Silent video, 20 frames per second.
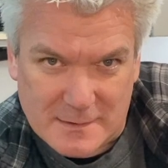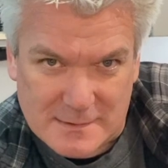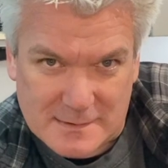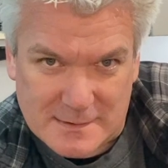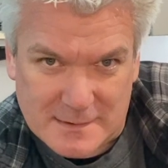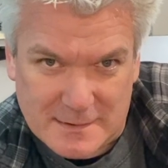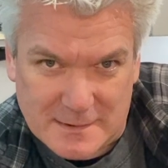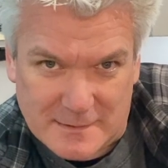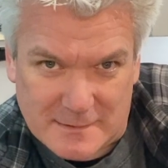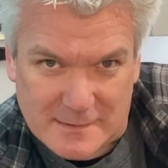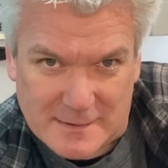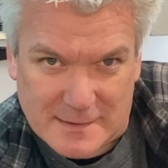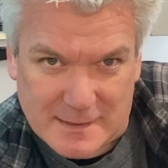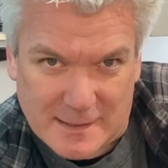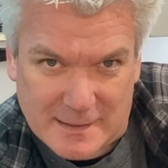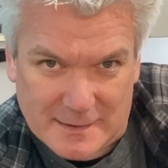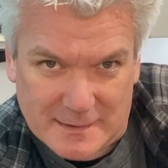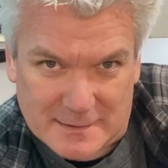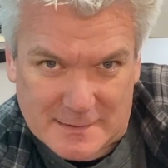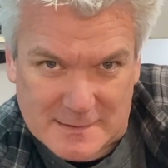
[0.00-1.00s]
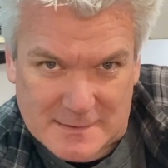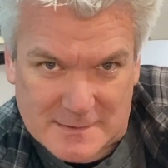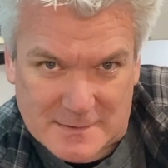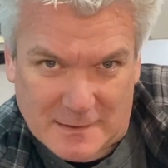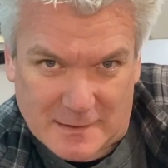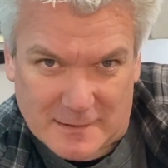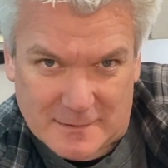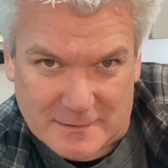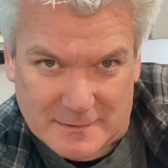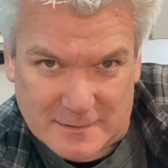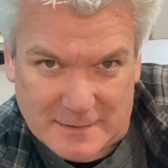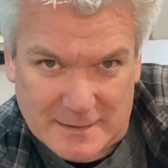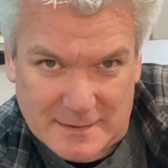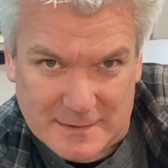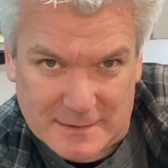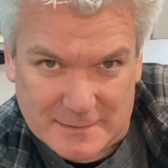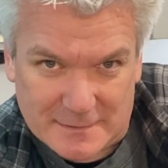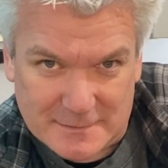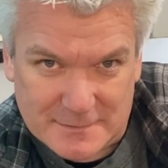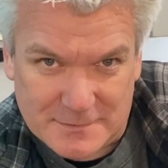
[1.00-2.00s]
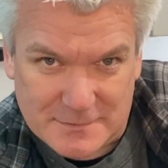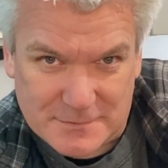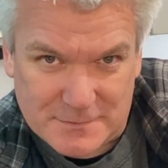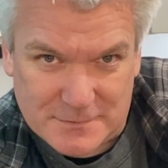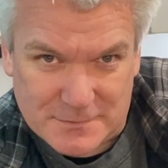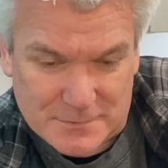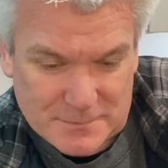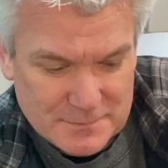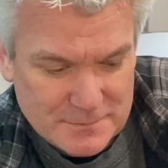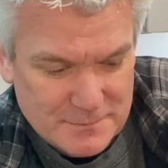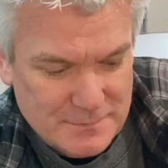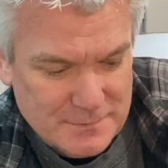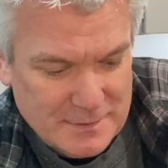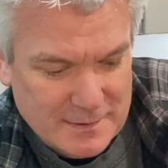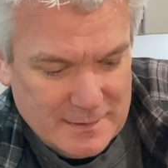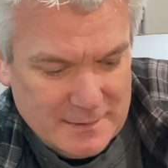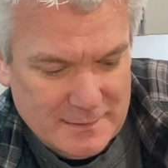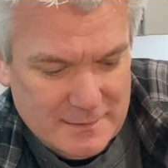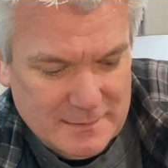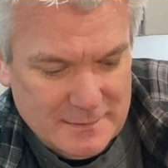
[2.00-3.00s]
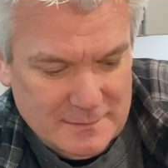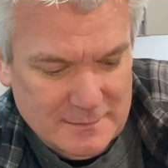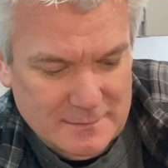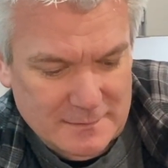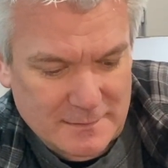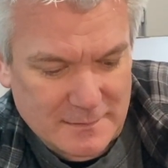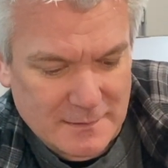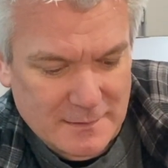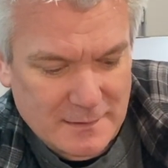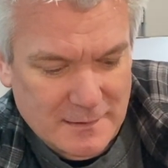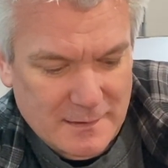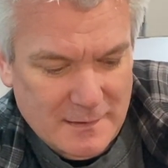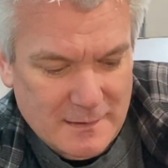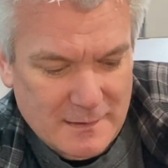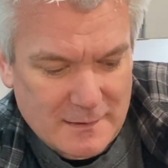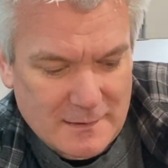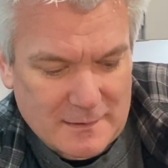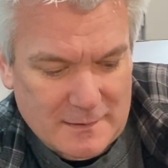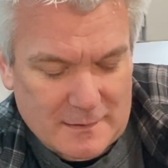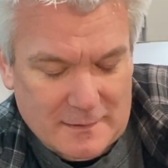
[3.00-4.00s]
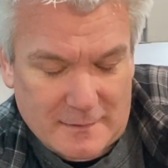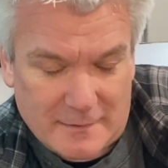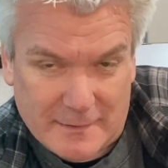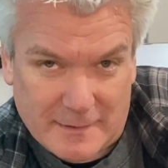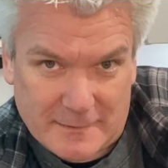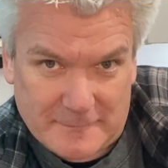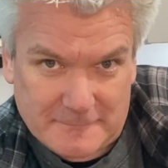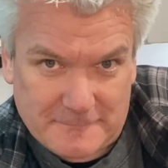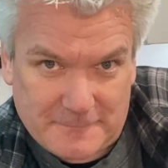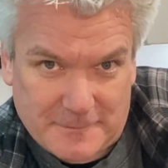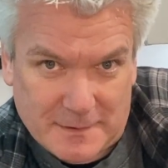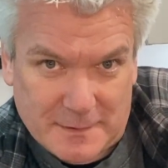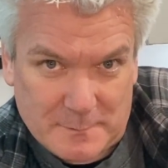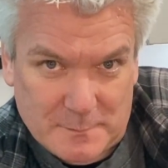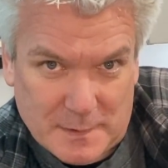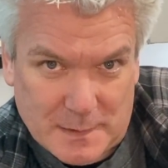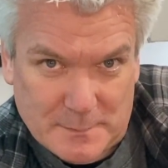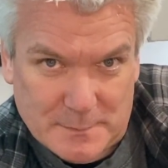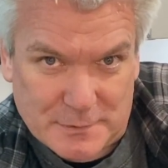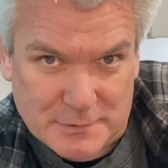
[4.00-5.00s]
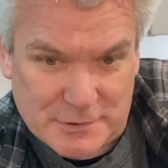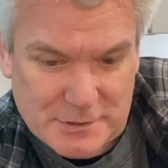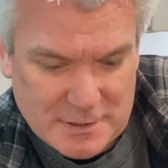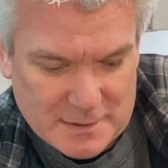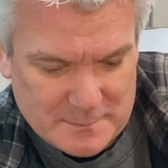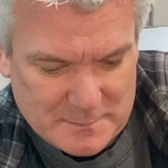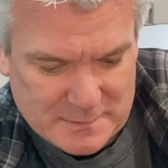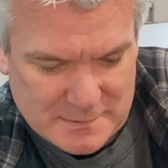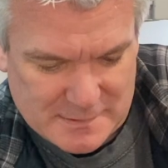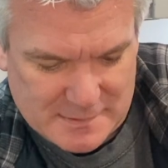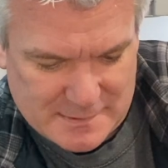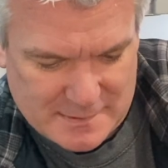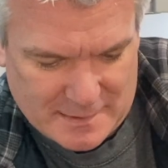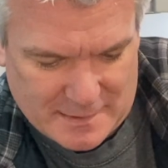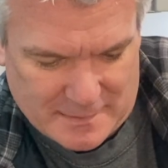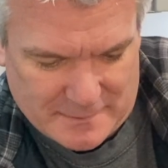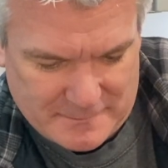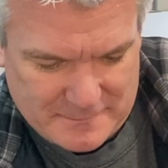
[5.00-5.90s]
in here that I need to solder and heat shrink and all that fun mumbo jumbo stuff?